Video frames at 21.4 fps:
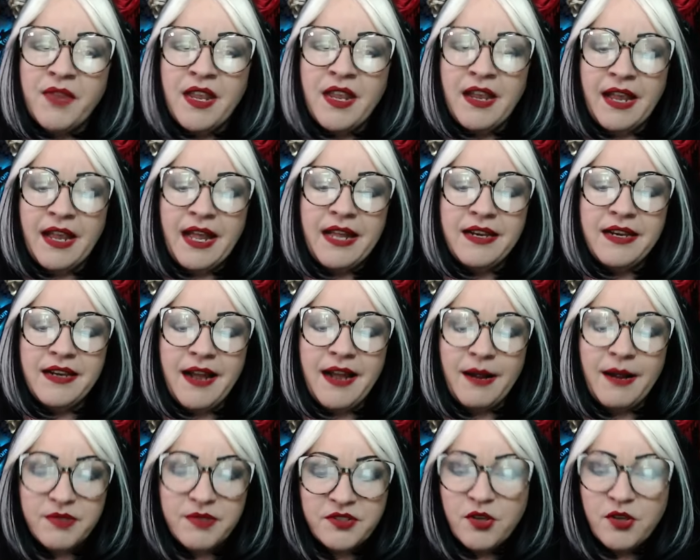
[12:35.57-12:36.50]
And
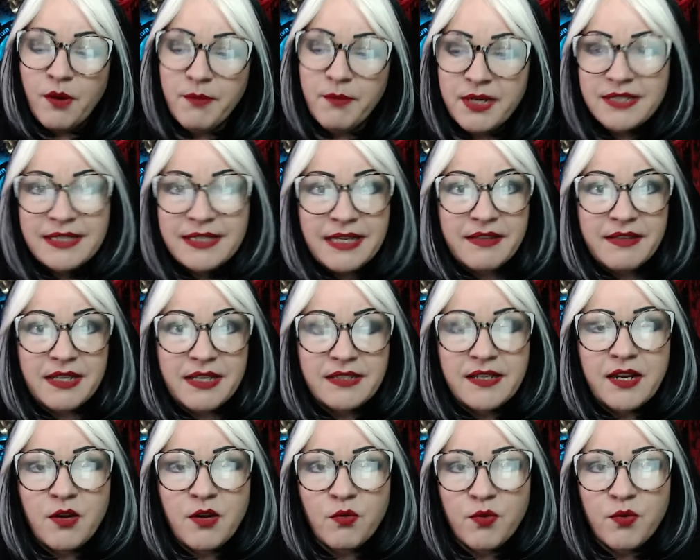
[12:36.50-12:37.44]
I'm going to say
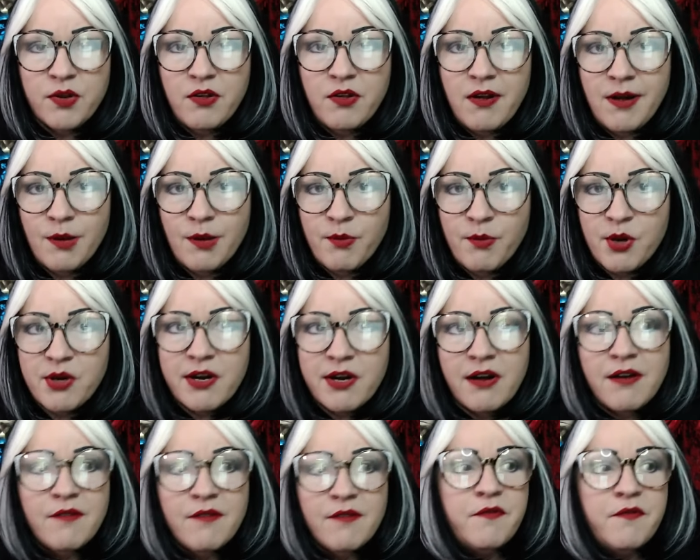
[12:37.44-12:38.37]
that's like a real hallmark
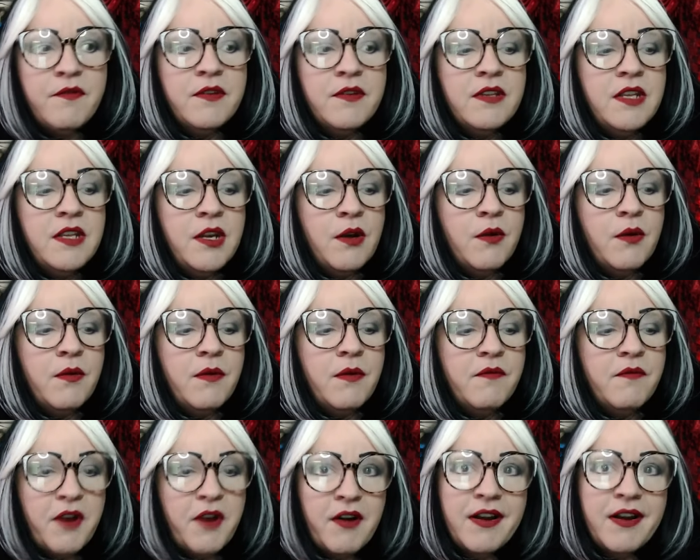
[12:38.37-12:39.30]
of, you know,
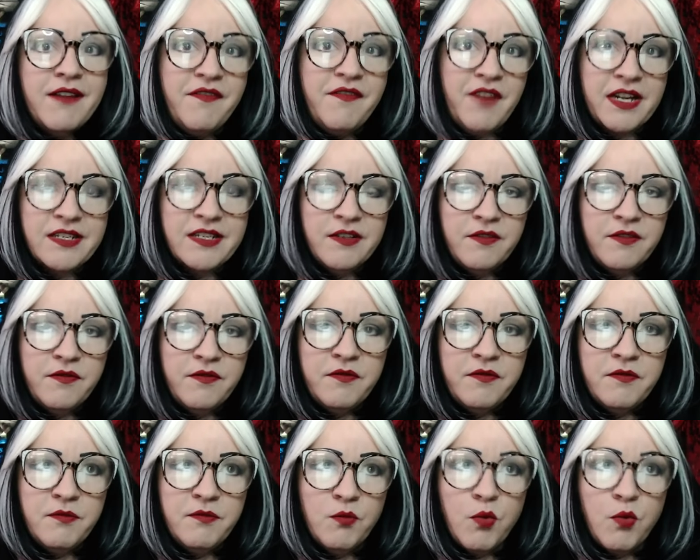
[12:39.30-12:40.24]
very
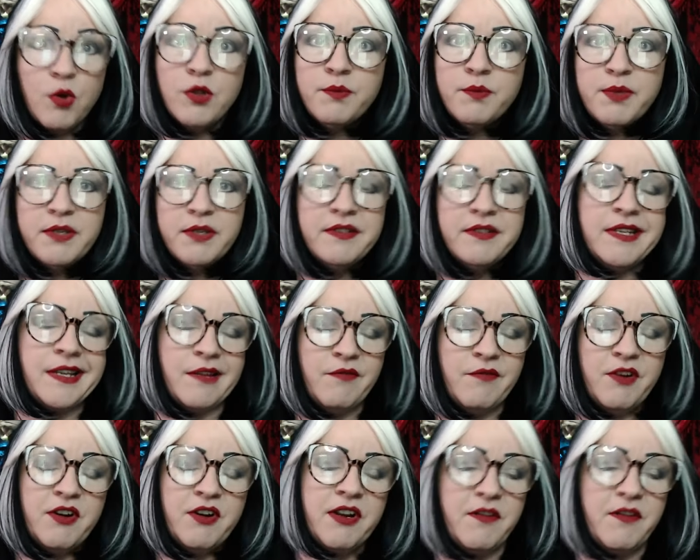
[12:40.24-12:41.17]
effective world building and
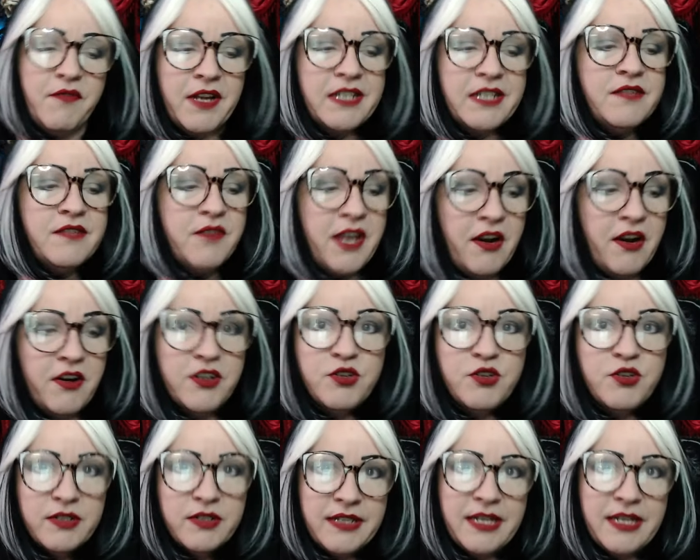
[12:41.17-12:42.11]
very effective
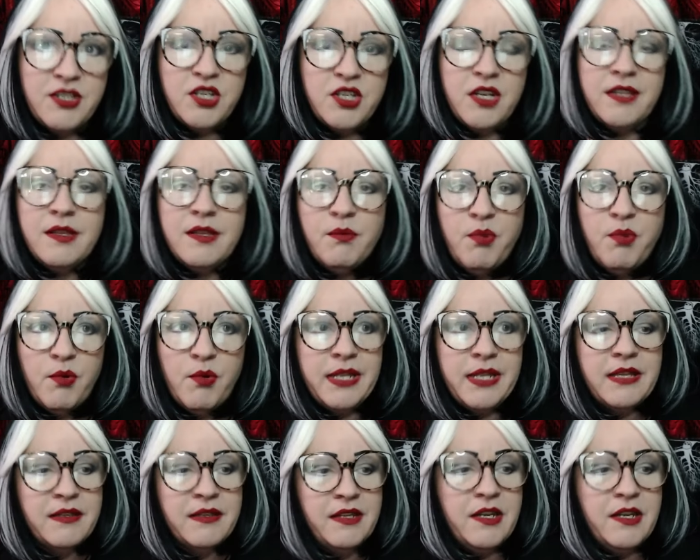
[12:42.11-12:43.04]
characterization. The
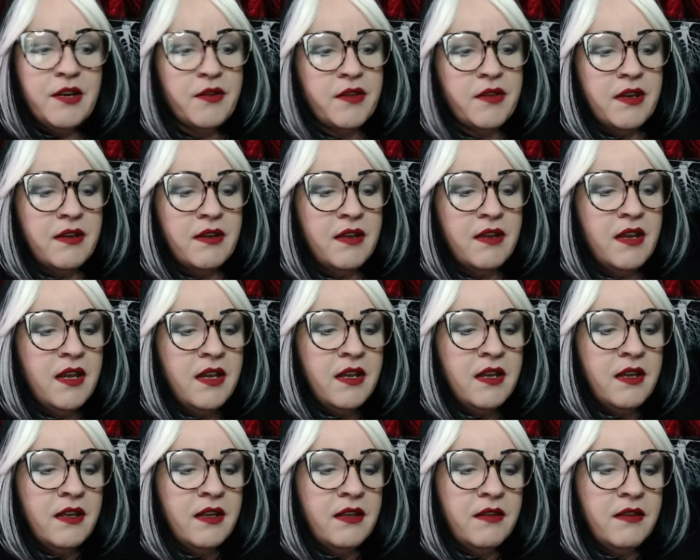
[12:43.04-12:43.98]
point, the
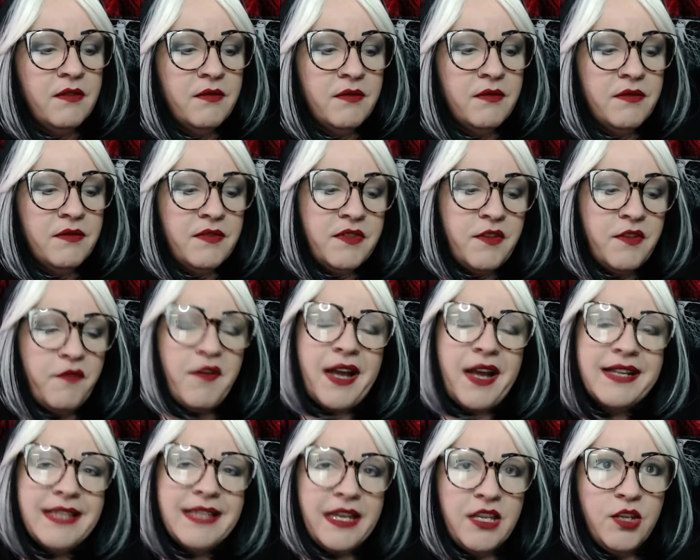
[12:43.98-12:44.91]

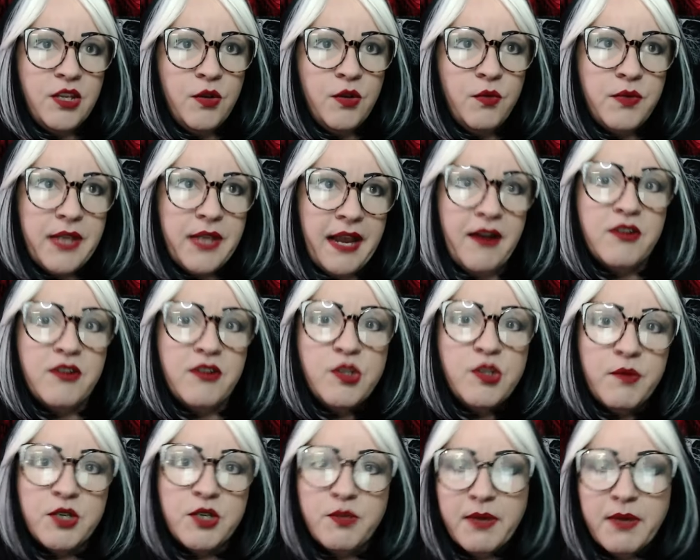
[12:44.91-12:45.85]
fact that you care
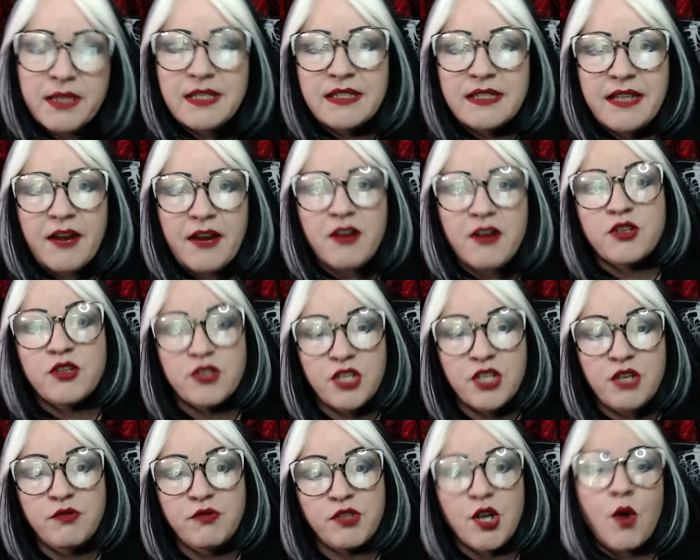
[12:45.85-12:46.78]
so much about these characters
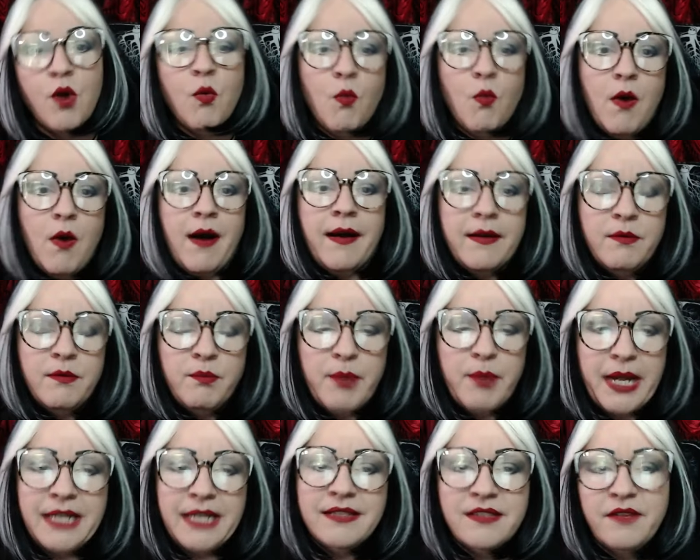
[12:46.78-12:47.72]
that you don't want
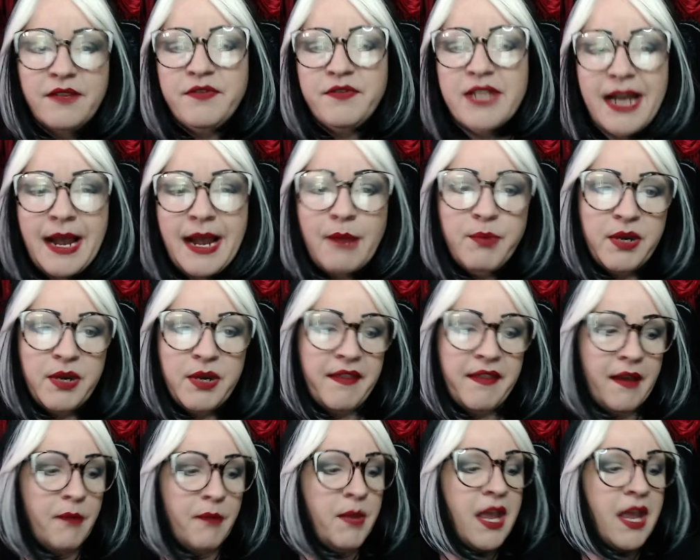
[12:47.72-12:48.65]
bad stuff to happen to
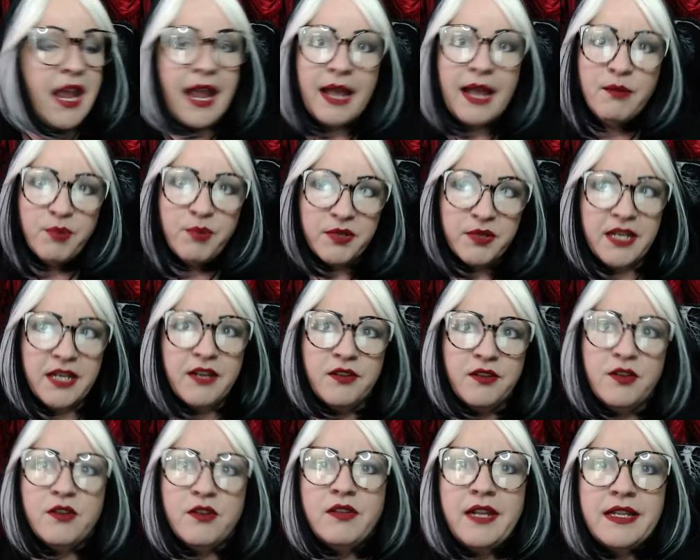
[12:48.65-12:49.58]
them. And
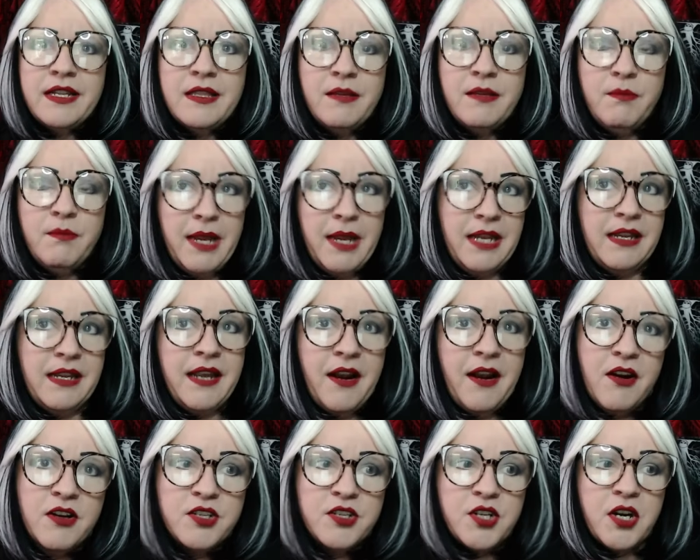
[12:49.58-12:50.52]
particularly like the main
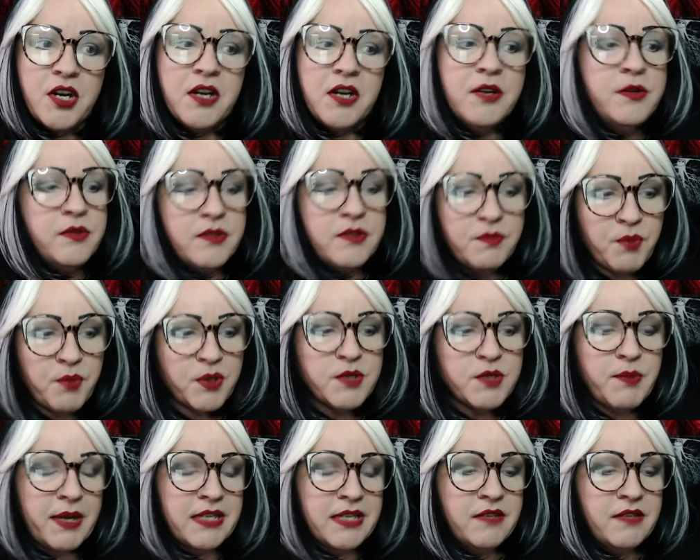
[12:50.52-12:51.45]
character whose
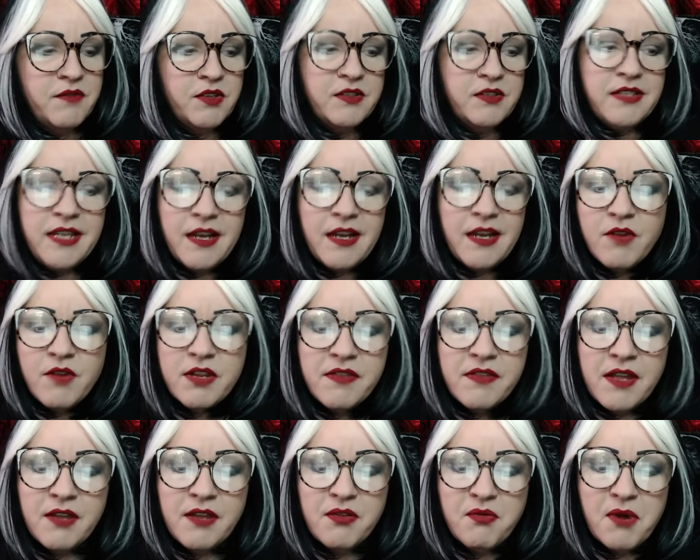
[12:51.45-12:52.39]
perspective you see
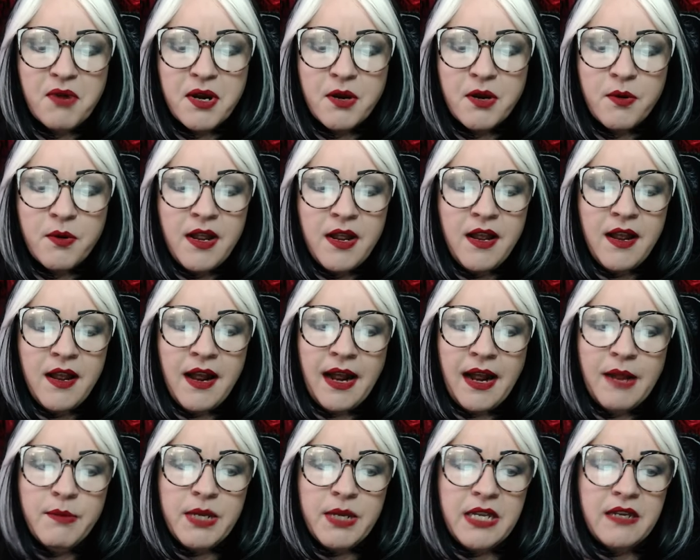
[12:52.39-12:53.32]
everything through.
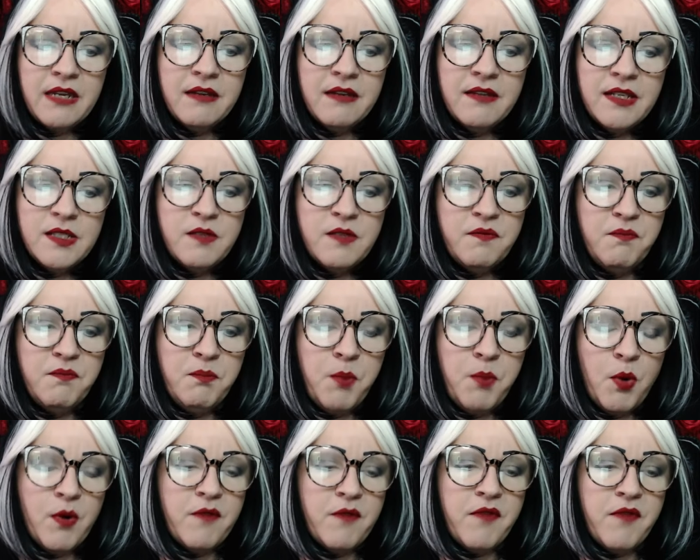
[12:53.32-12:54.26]
I mean, this
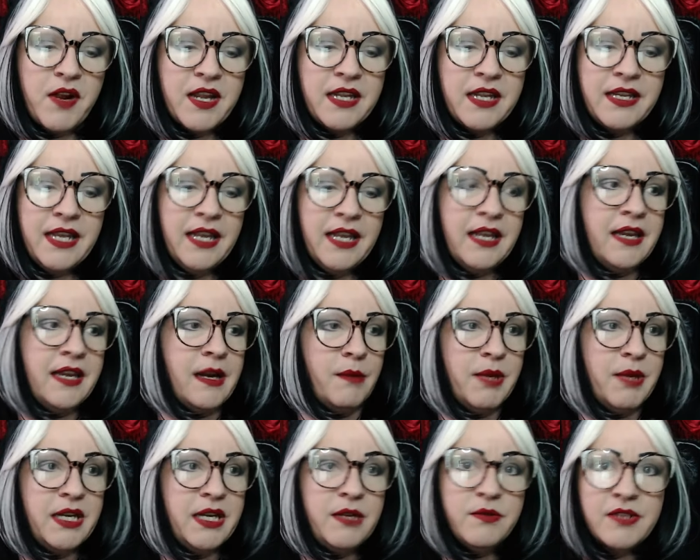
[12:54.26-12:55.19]
poor fucking kid, I
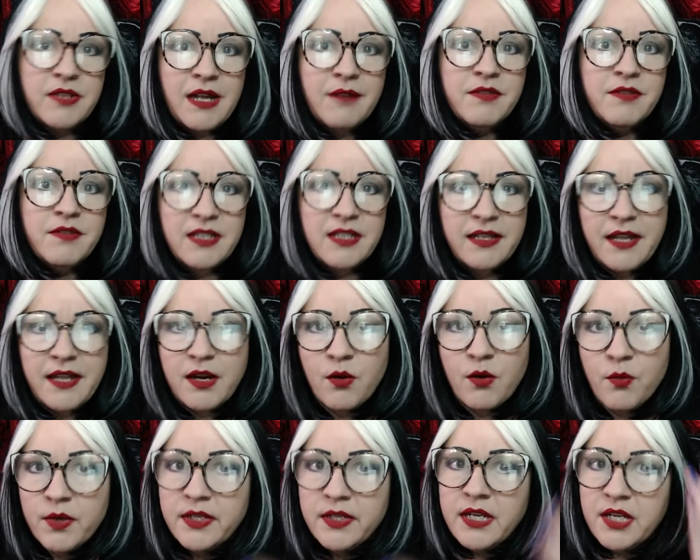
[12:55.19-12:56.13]
mean, he was obviously like a
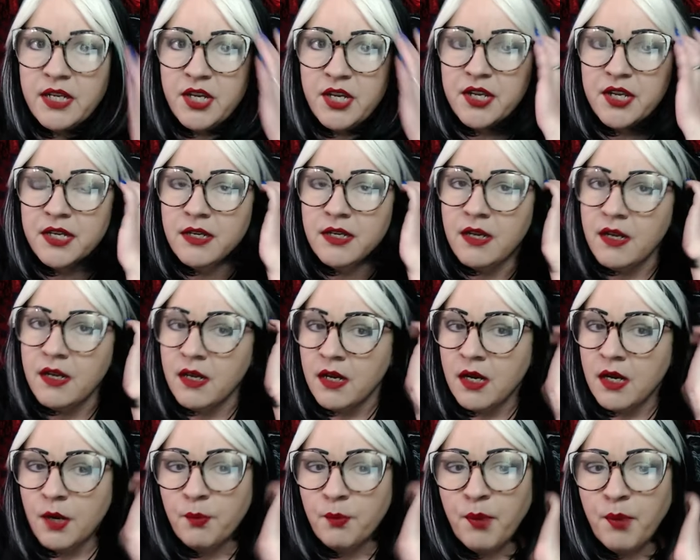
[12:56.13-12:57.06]
really good
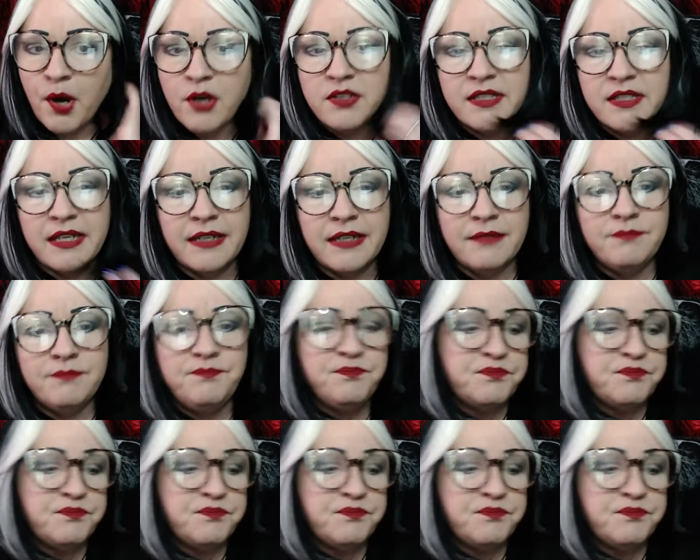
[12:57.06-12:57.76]
person,